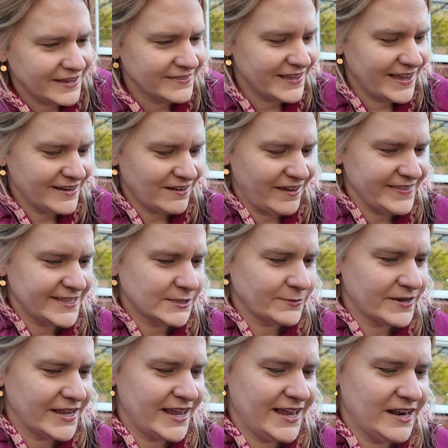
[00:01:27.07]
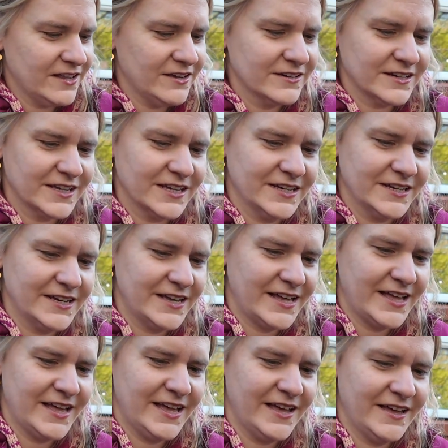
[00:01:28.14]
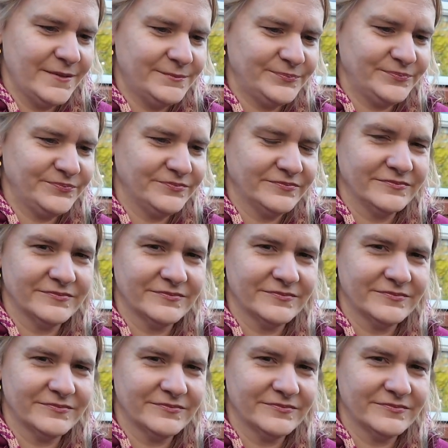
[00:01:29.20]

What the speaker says: and then like this one here, look. That